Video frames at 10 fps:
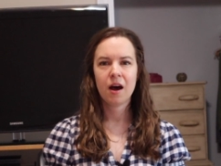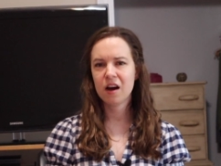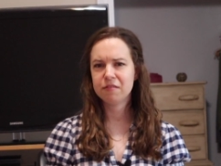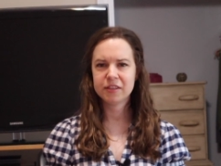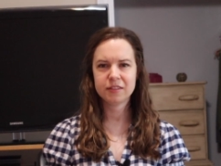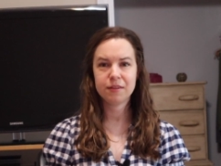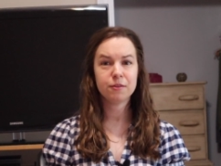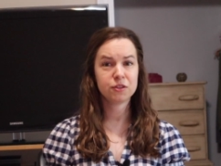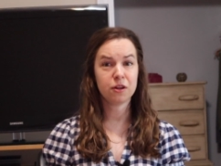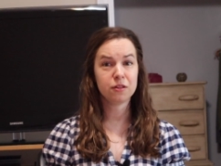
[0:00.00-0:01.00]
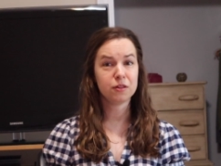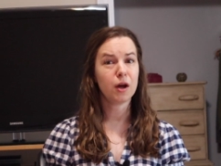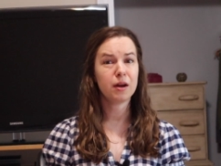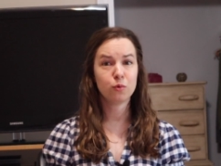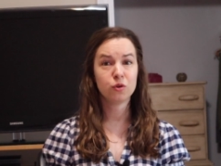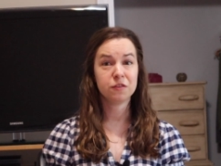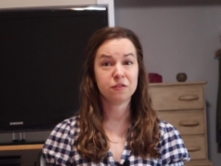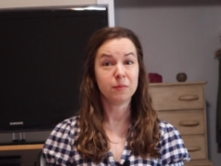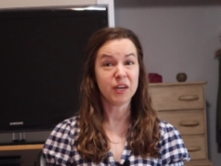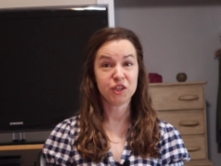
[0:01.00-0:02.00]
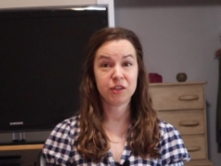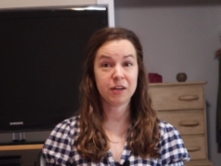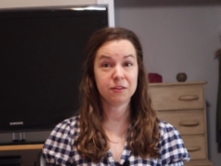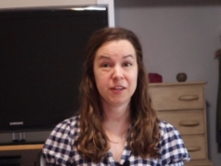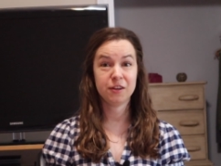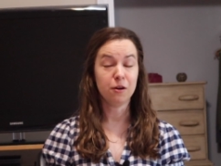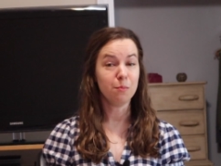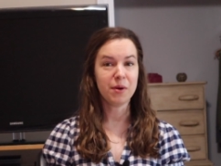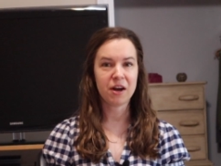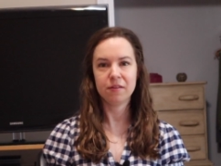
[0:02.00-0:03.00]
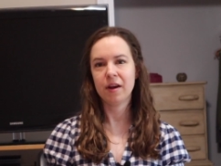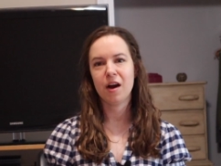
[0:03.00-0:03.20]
Obviously, there's a lot more information out there about